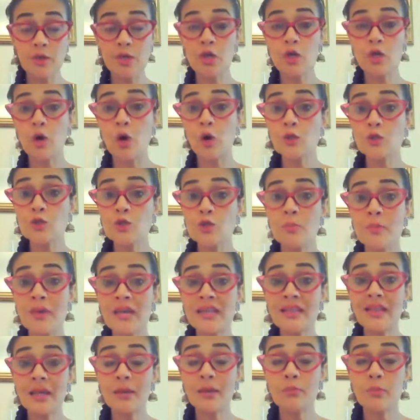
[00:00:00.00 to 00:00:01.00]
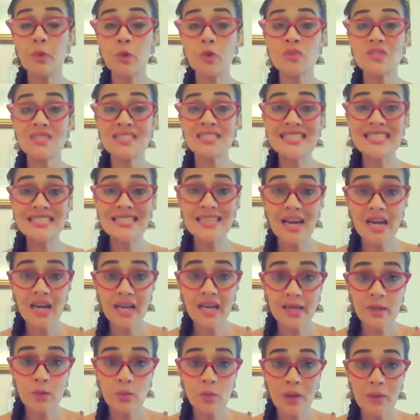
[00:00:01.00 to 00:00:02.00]
but it'll also make that boat
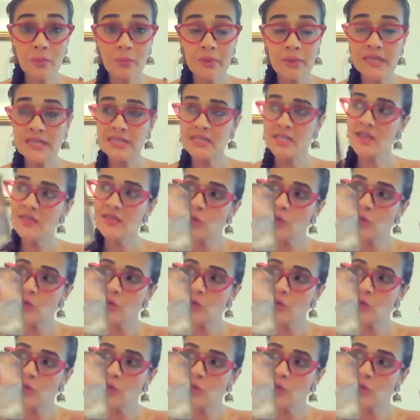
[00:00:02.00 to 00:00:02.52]
stuck in one place.